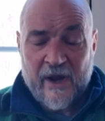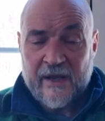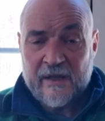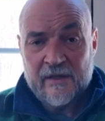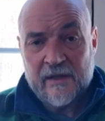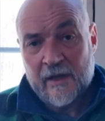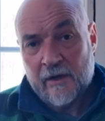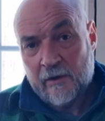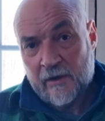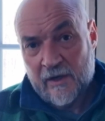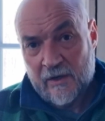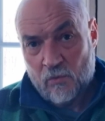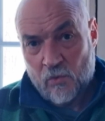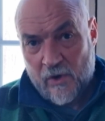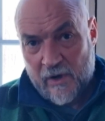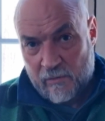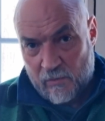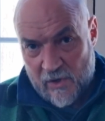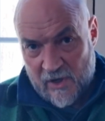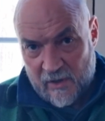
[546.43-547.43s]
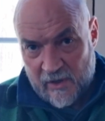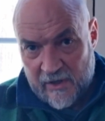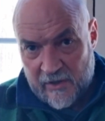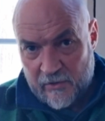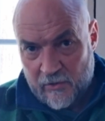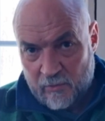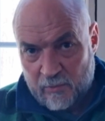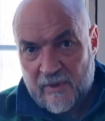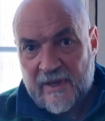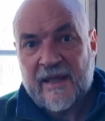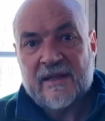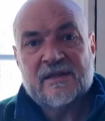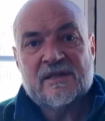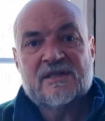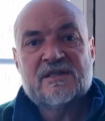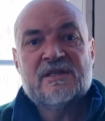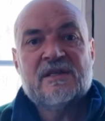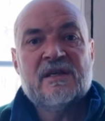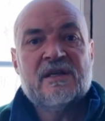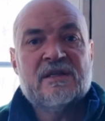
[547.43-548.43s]
right in the area where I want to either plant
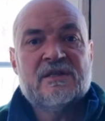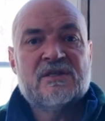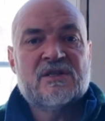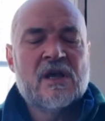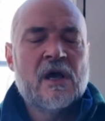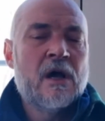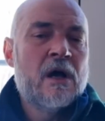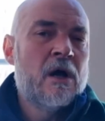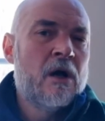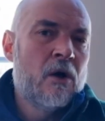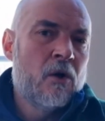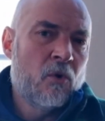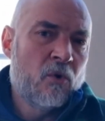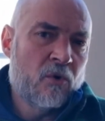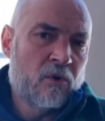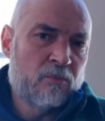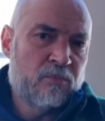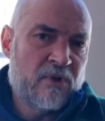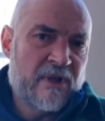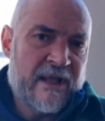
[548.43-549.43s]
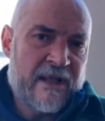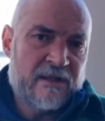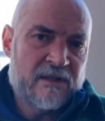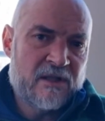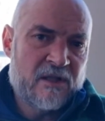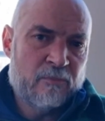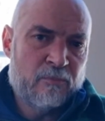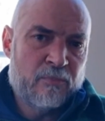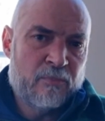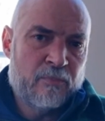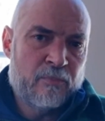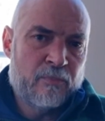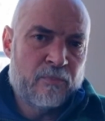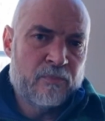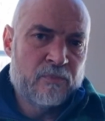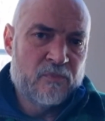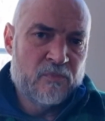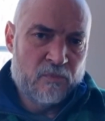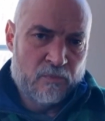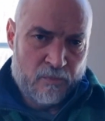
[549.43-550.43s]
the seeds or put
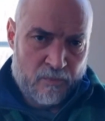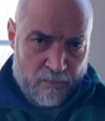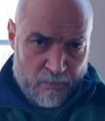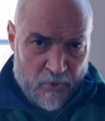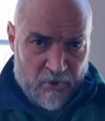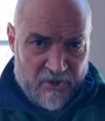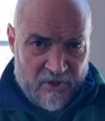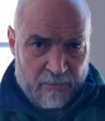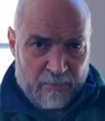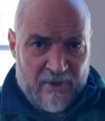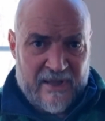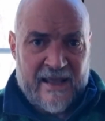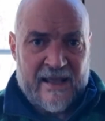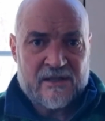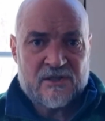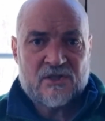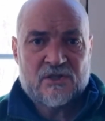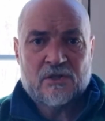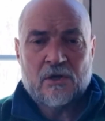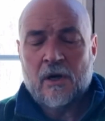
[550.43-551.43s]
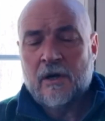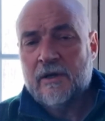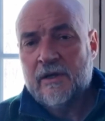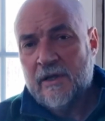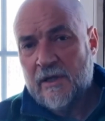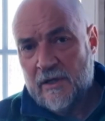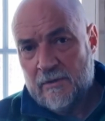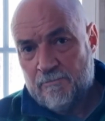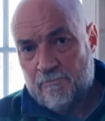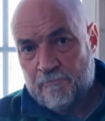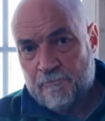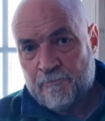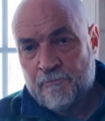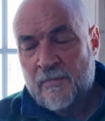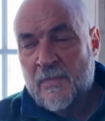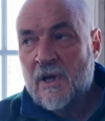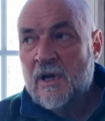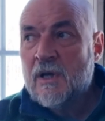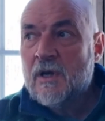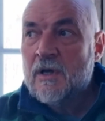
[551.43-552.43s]
the plant start in.
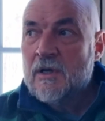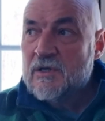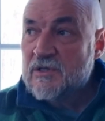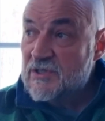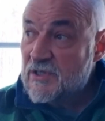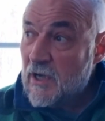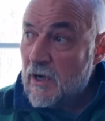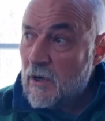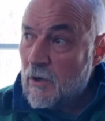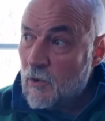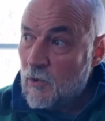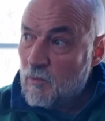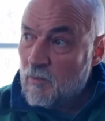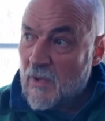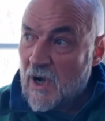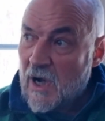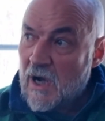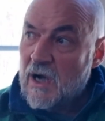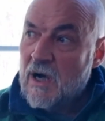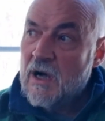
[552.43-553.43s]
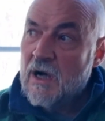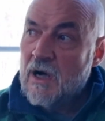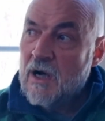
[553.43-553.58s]
So